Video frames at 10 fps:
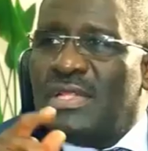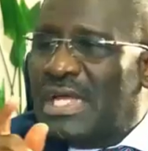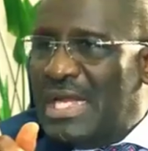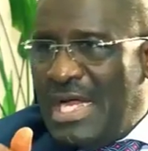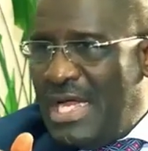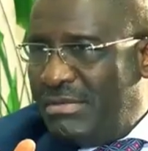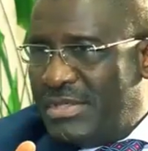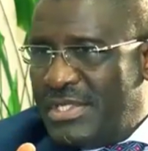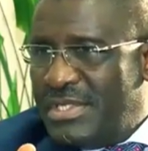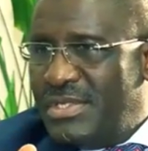other
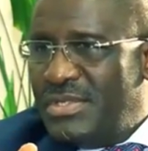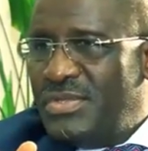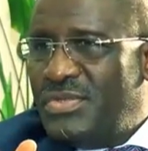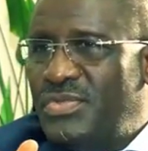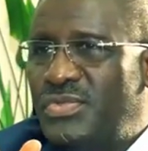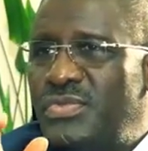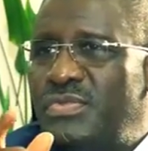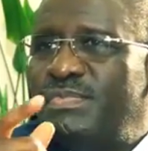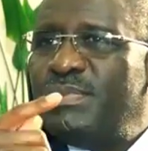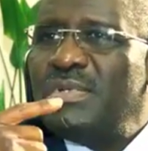climes,
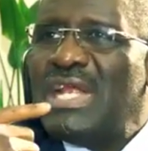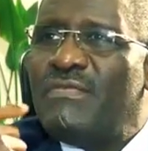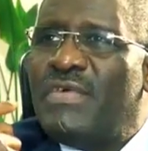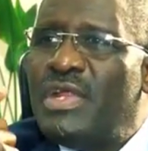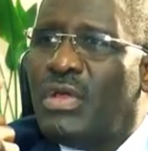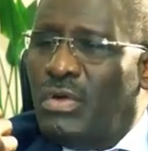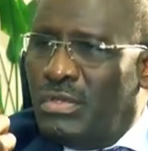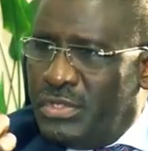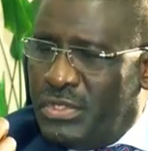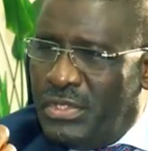people are very
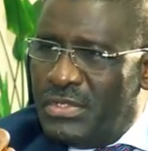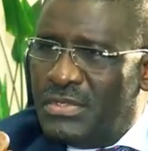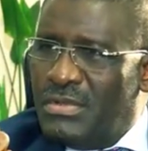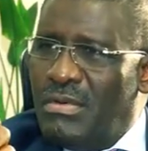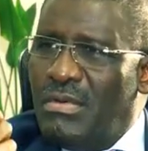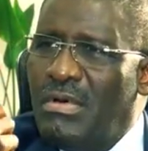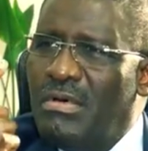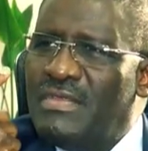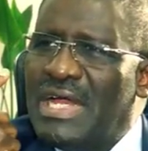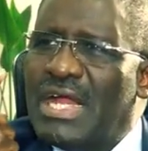conscious
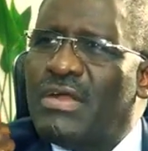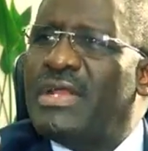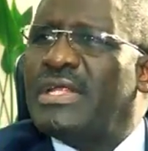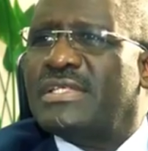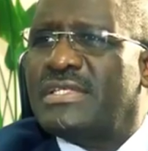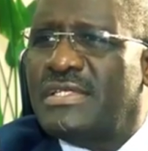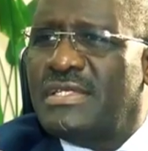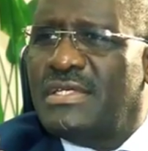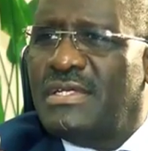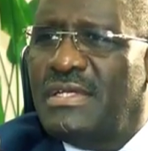of their credit.
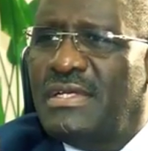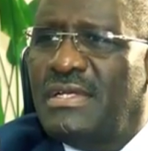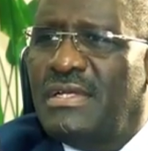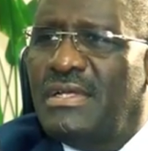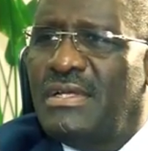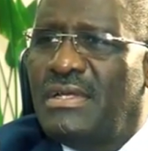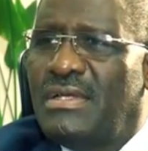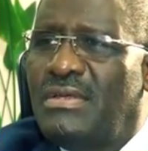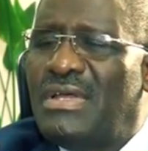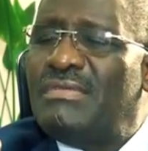
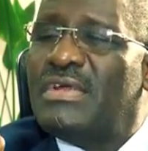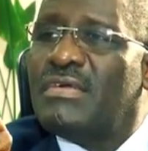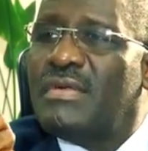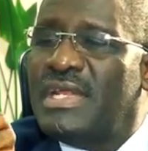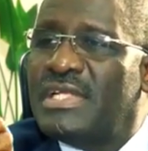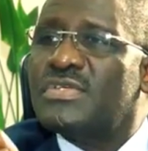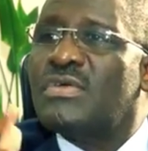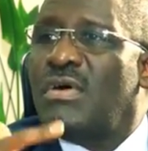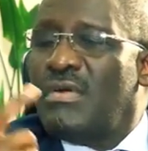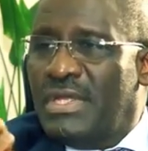You have a credit
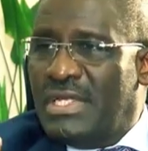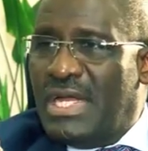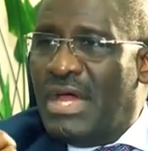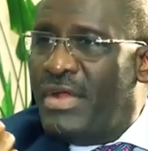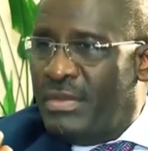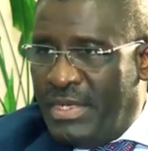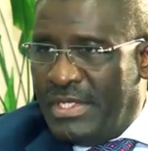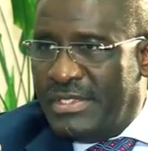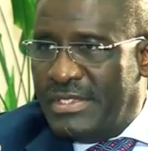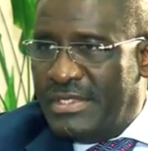scoring
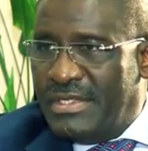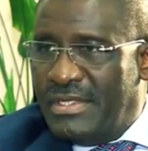arrangement.